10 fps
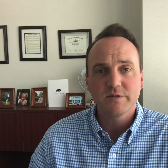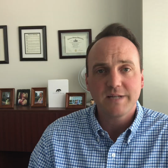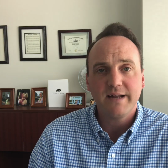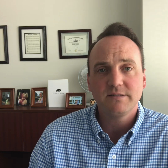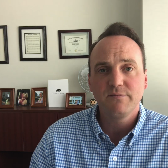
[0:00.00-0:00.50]

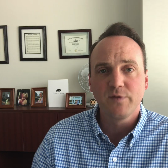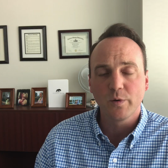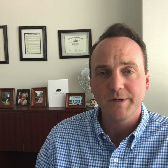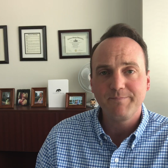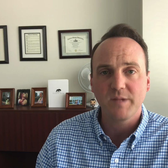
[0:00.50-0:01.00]
status in
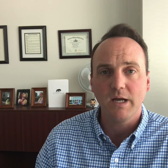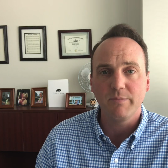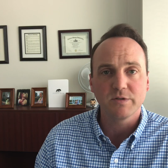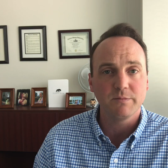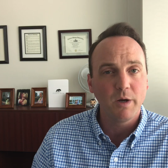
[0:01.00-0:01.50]
Florida.
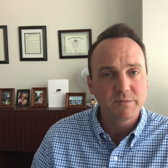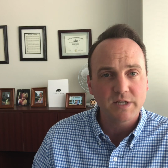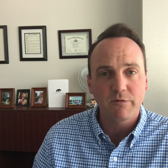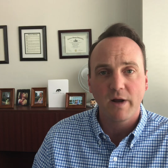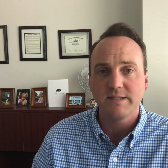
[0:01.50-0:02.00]
There's some
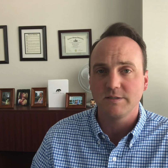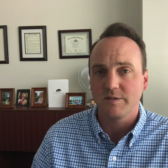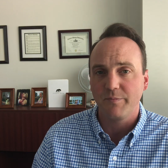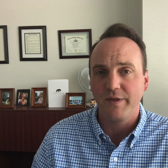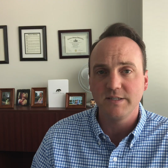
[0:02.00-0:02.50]
homestead rights and
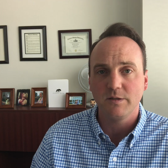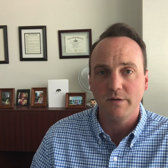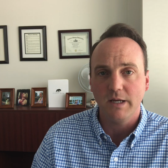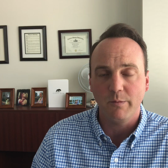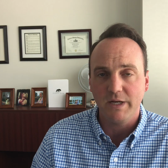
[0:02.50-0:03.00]
some things
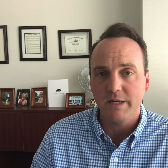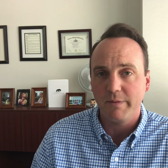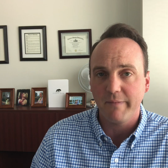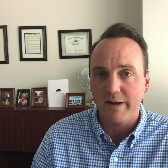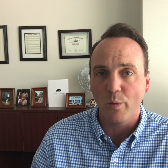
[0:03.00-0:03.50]
that we need to
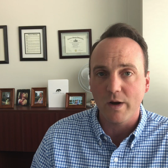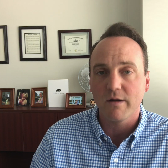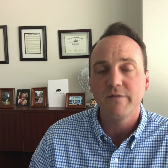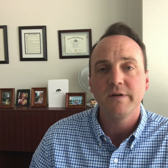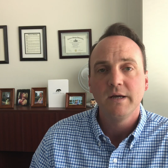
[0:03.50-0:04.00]
be made aware
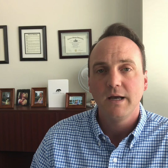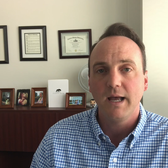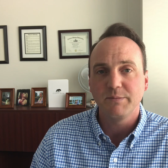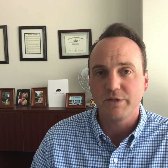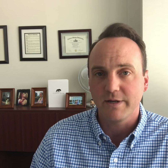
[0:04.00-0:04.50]
of,
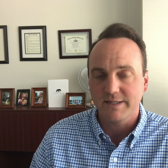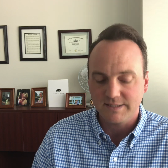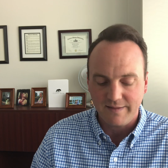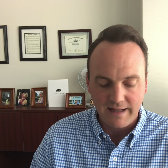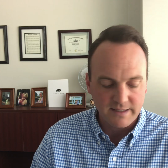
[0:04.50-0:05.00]
so you're going to
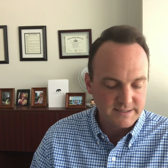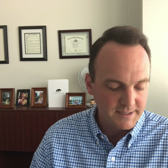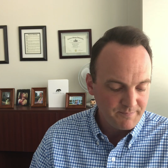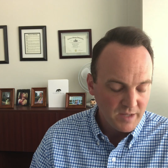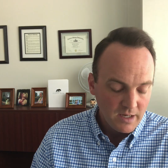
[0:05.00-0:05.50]
see that
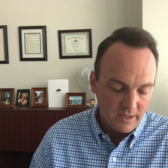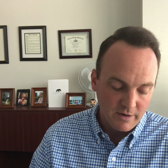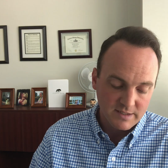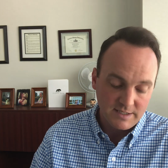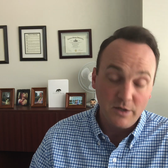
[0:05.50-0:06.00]
listed. You're
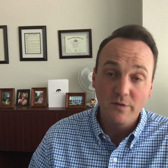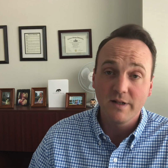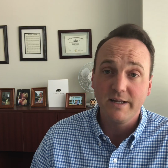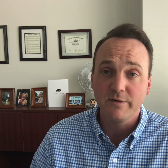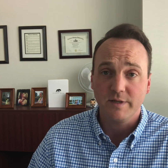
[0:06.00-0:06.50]
going to see who the
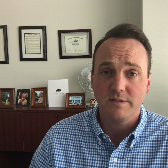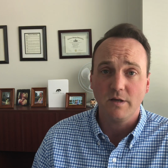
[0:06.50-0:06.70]
lender is,